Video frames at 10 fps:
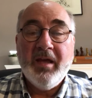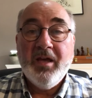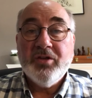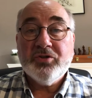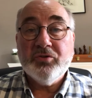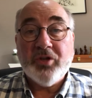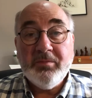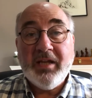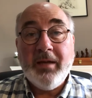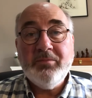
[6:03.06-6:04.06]
So
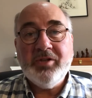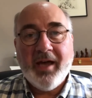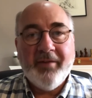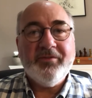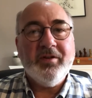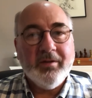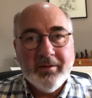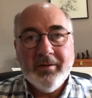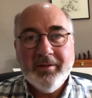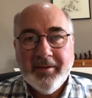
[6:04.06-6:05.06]
sometimes you have to
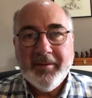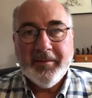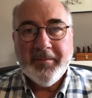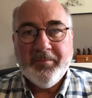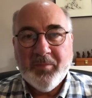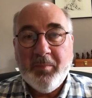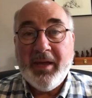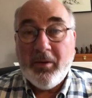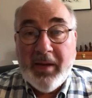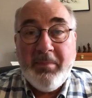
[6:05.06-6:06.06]
be
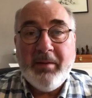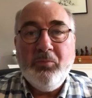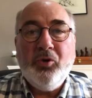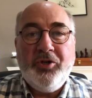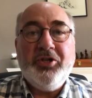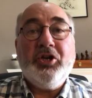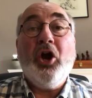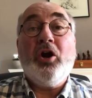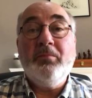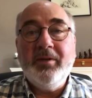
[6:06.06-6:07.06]
a wee bit more
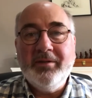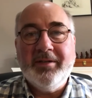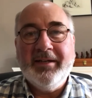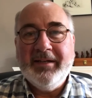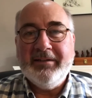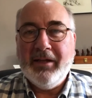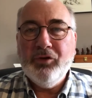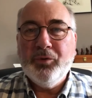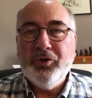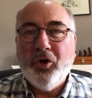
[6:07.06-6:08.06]
determined than you
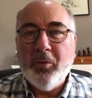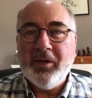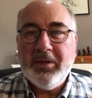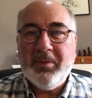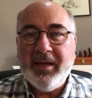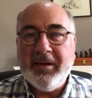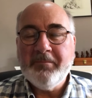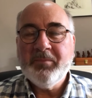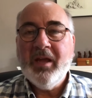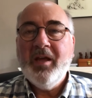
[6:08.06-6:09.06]
would normally be.
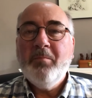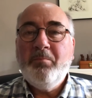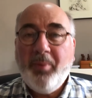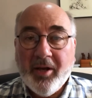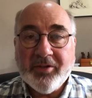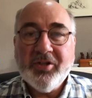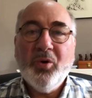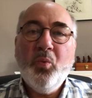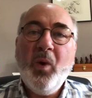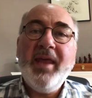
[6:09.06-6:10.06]
But
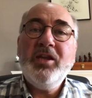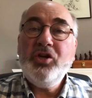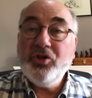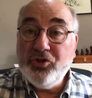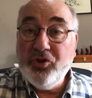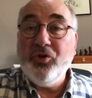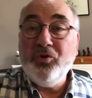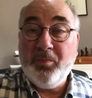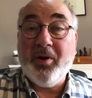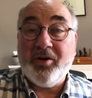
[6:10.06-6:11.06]
when you
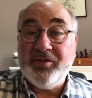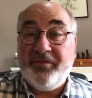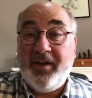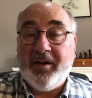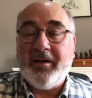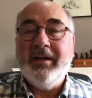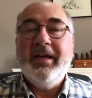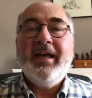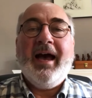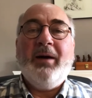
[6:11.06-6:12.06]
do persevere,
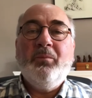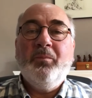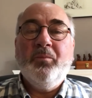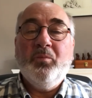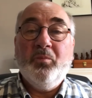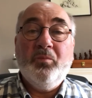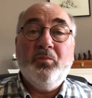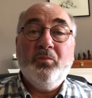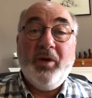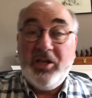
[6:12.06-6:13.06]

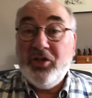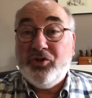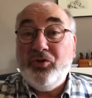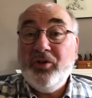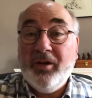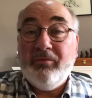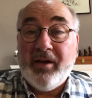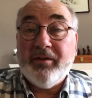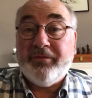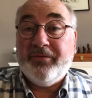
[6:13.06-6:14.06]
when you do get rid
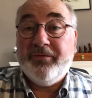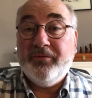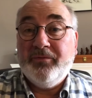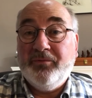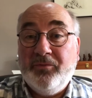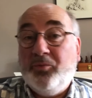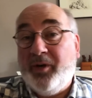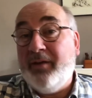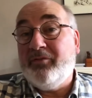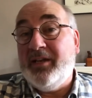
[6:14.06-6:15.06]
of
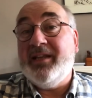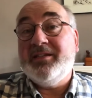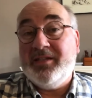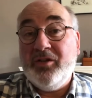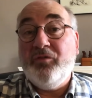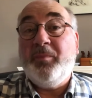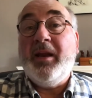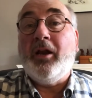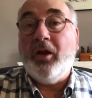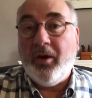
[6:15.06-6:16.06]
whatever it is that you've been
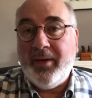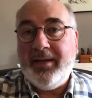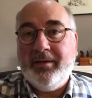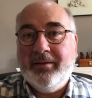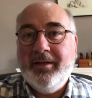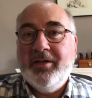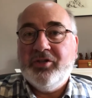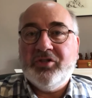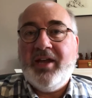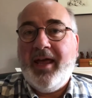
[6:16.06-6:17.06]
allowing to
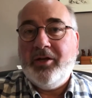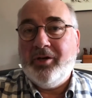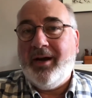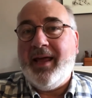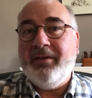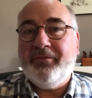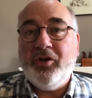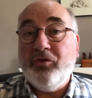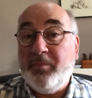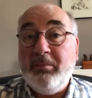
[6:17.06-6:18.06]
stay in your life, or
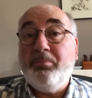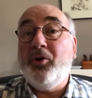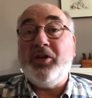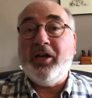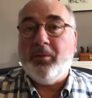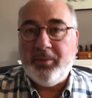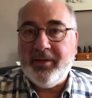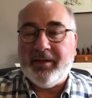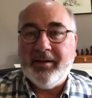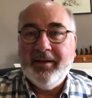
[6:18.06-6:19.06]
you've been putting up with it,